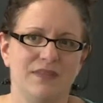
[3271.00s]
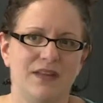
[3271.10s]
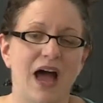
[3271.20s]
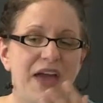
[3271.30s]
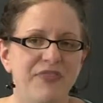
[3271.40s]

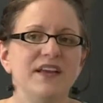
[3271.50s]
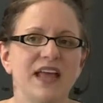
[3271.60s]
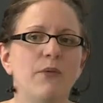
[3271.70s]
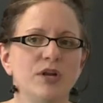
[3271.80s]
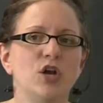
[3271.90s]
I think
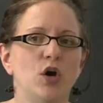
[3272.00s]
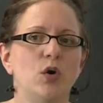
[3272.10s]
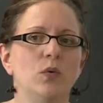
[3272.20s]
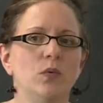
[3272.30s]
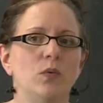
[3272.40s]
that would
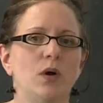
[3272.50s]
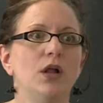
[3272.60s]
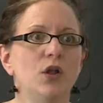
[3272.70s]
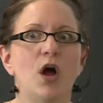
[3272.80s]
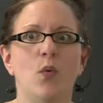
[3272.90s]
go a
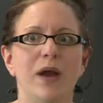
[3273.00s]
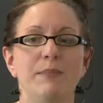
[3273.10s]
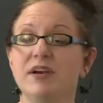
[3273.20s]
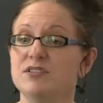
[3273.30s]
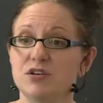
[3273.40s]
long way
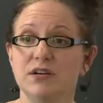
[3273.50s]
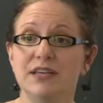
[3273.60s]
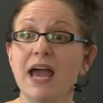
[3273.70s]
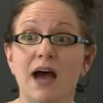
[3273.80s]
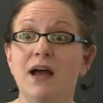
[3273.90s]
because, you,
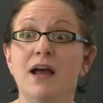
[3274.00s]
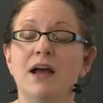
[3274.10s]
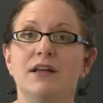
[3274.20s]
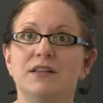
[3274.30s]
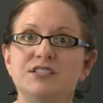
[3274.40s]
yeah,
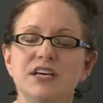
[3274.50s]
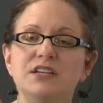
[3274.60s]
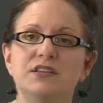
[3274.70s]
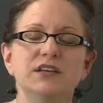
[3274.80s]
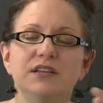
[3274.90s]
the,
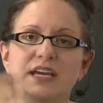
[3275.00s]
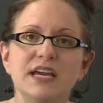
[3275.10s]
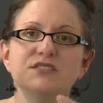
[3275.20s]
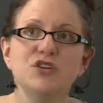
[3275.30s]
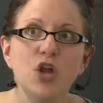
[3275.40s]
te- the, the
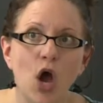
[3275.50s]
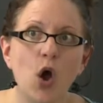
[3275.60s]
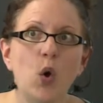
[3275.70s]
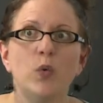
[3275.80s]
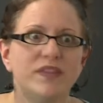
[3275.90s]
kids
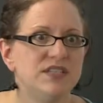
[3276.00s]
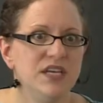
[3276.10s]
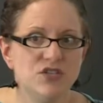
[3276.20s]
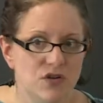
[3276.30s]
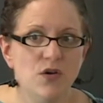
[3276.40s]
know that the
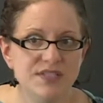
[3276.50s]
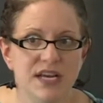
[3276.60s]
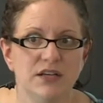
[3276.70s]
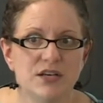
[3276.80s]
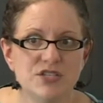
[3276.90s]
teacher knows
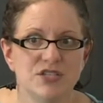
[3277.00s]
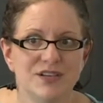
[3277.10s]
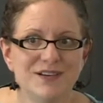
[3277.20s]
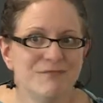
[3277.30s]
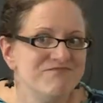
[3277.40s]
English
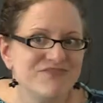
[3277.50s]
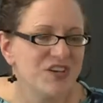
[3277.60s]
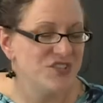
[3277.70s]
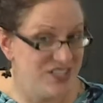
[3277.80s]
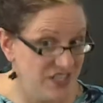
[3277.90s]

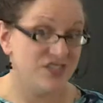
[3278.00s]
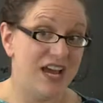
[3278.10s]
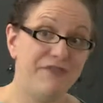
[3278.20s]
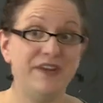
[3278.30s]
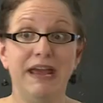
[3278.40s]
because she teaches
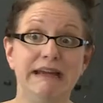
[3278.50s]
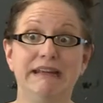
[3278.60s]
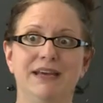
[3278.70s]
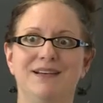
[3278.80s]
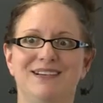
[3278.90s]
half a day in
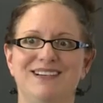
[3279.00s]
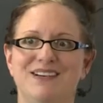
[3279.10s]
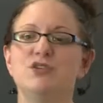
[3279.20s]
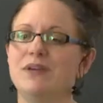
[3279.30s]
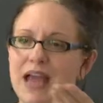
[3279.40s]
it.
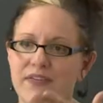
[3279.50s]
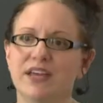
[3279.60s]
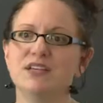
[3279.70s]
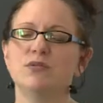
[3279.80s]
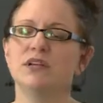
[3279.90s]
So yeah, the
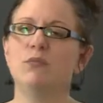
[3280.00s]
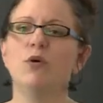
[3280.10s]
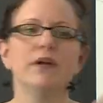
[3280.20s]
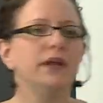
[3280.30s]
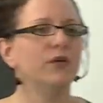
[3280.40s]
kids are a little
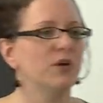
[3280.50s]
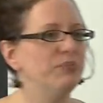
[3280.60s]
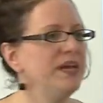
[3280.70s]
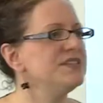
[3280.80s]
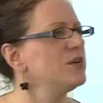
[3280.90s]
more, you know,
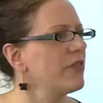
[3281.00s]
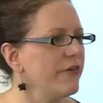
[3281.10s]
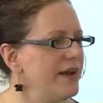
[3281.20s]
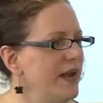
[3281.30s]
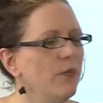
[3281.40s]
complacent or
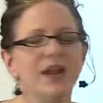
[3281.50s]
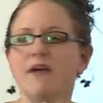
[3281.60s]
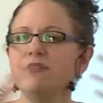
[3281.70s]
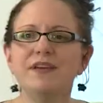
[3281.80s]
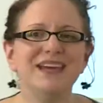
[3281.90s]
their idea,
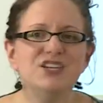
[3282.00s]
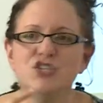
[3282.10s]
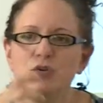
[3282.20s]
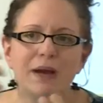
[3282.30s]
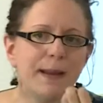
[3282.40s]
whatever the
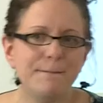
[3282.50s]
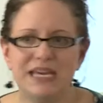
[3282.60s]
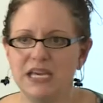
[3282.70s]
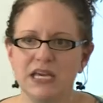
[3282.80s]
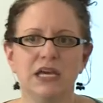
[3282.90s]
issue might
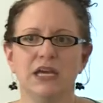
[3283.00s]
be,